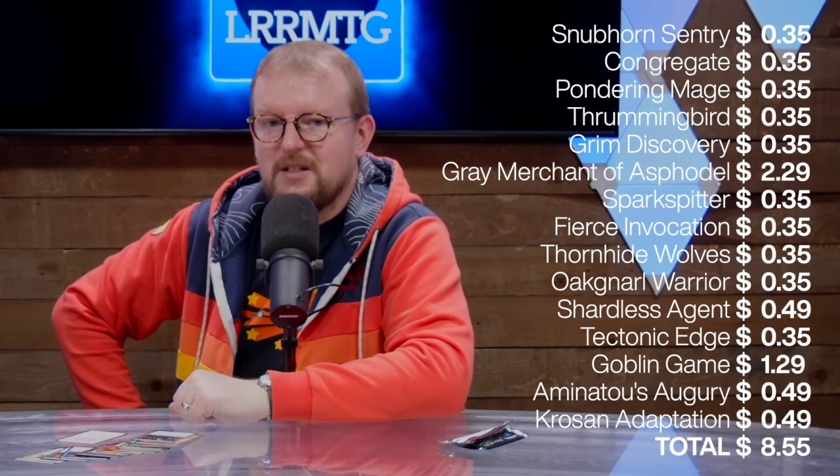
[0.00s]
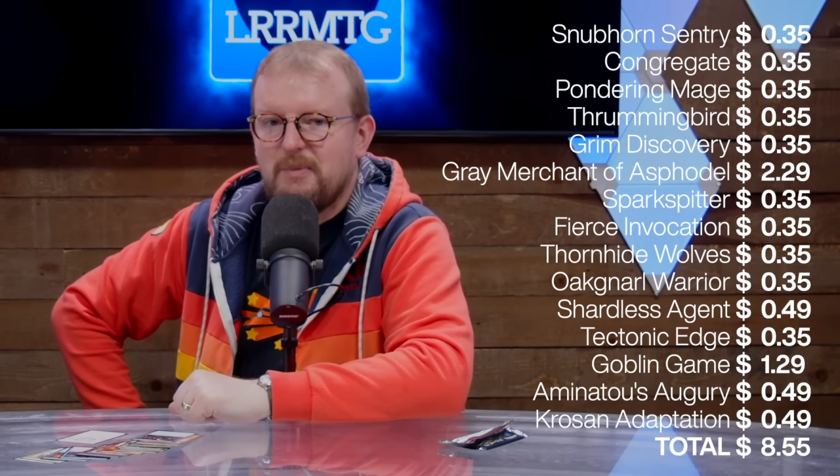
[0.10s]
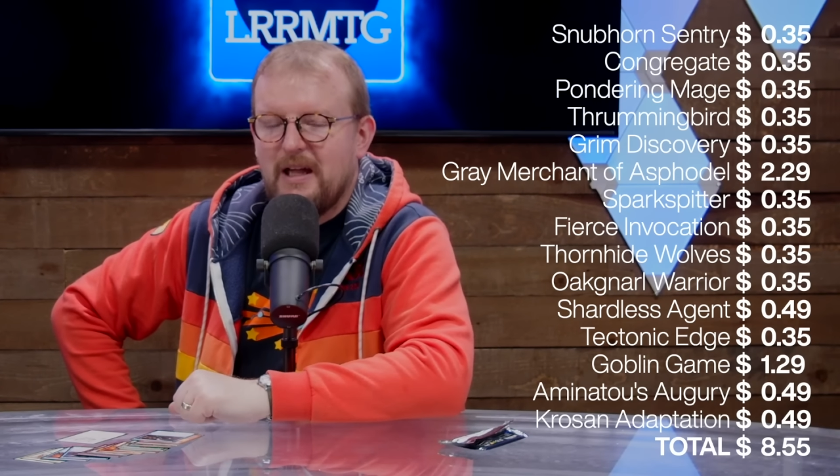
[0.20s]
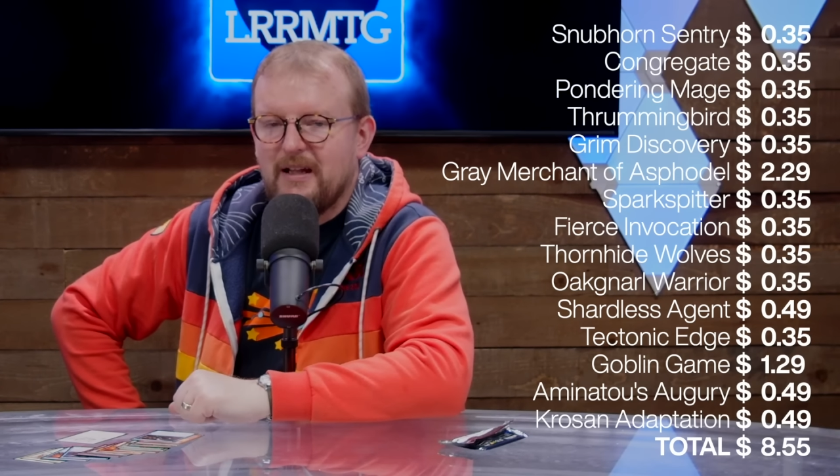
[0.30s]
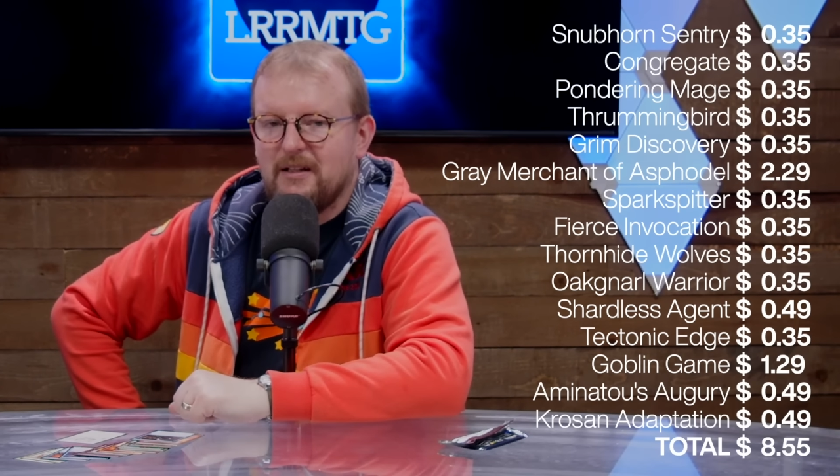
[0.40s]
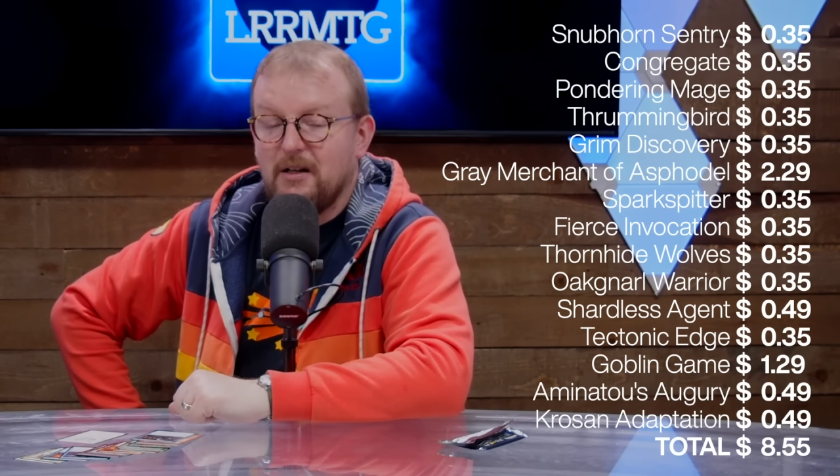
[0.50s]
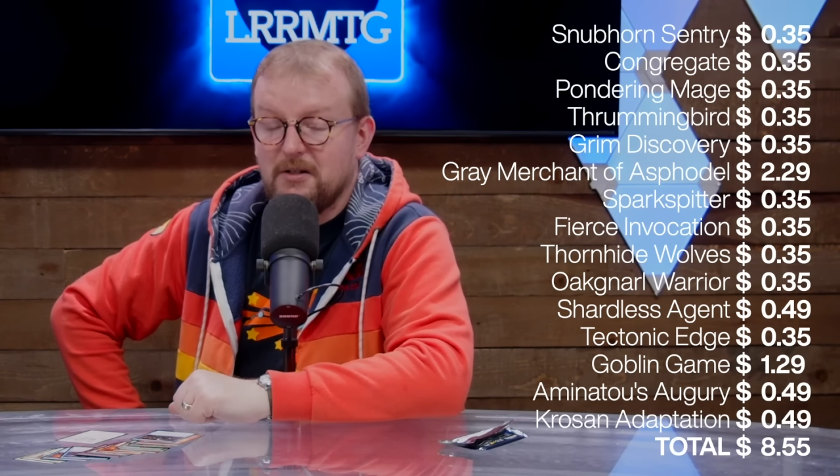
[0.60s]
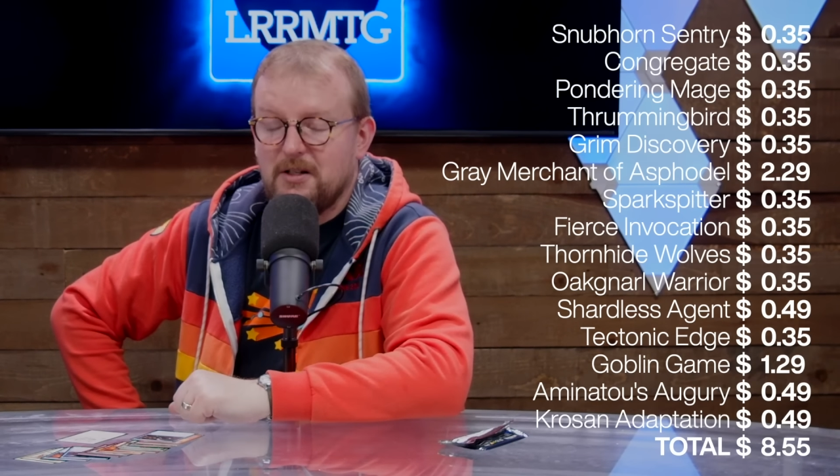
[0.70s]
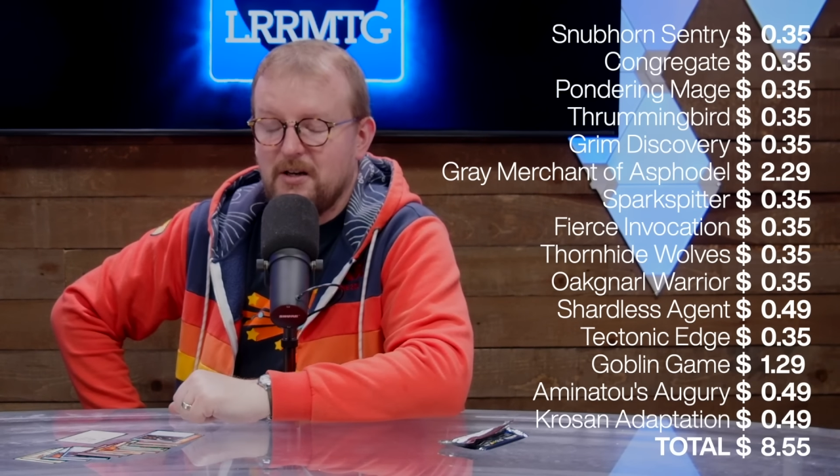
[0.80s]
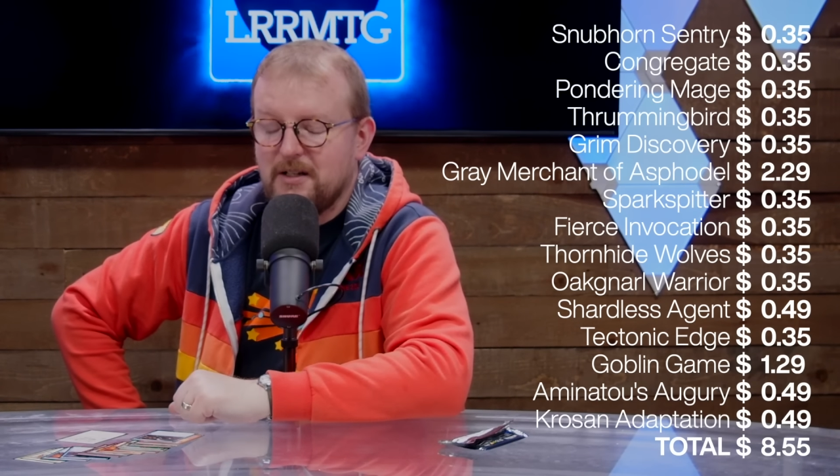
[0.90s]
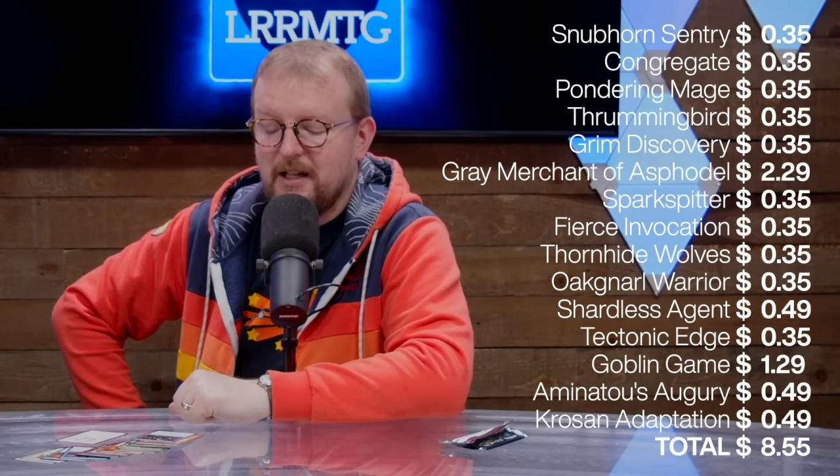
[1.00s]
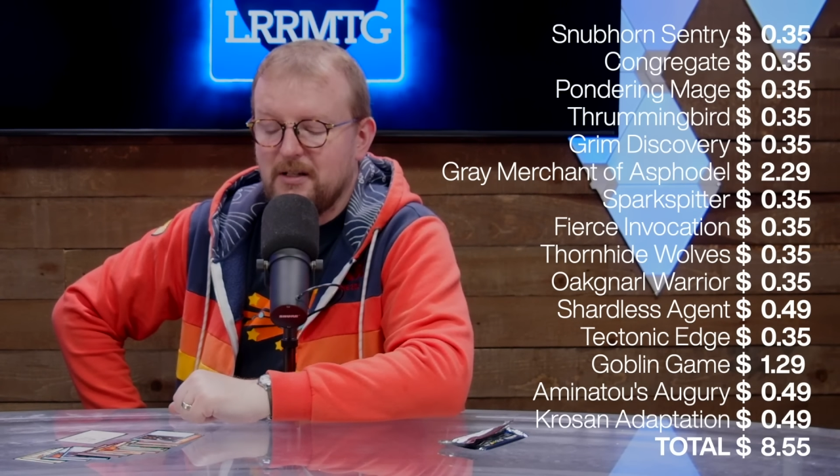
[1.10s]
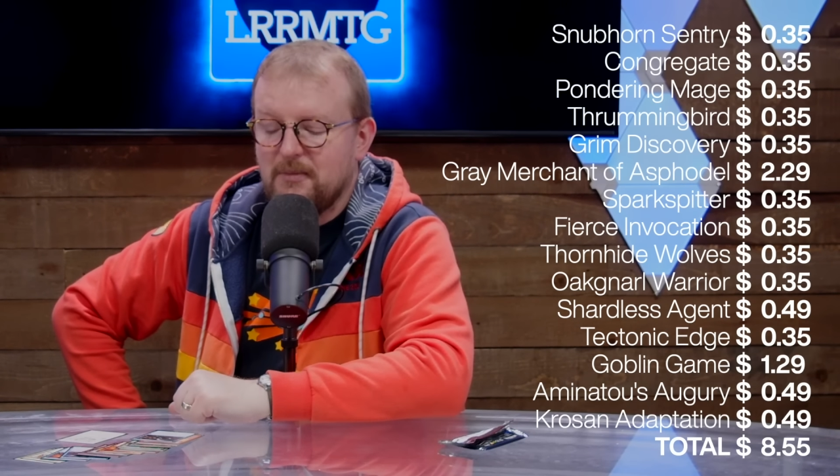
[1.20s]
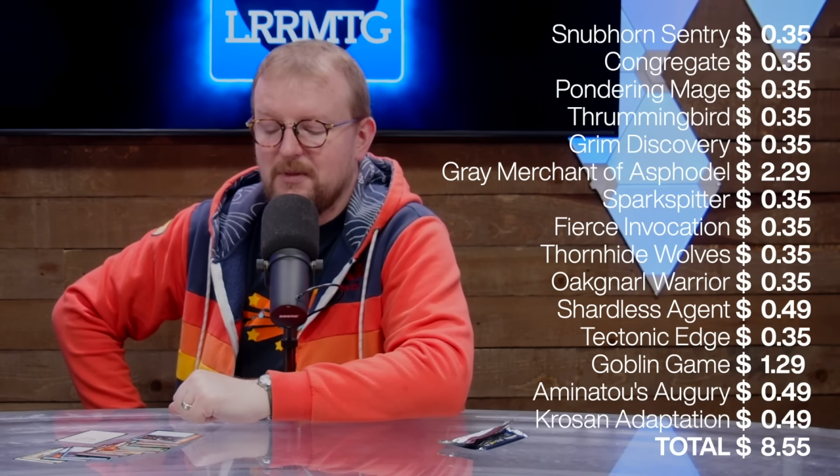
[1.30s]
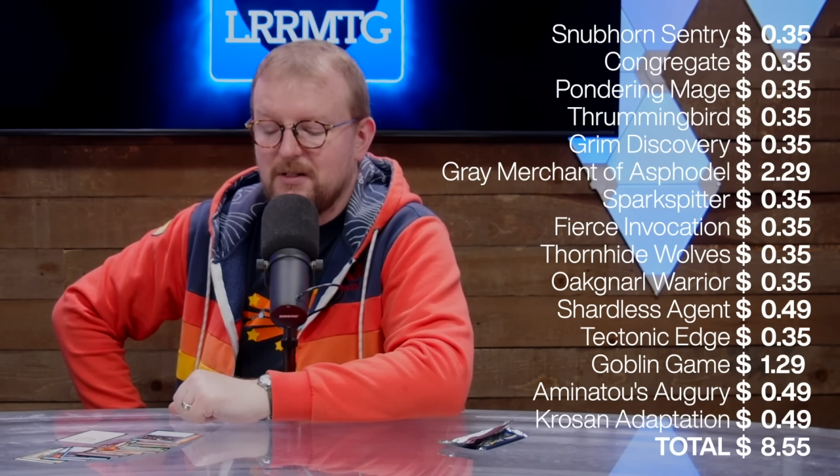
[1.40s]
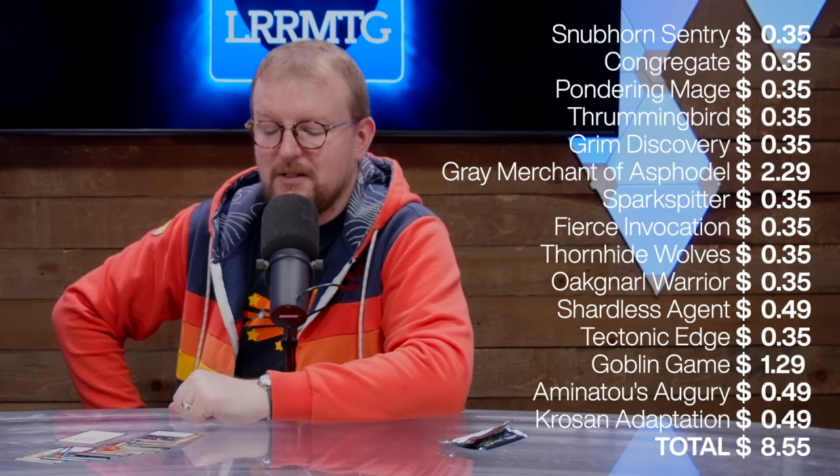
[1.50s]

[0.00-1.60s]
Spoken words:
pack on Card Kingdom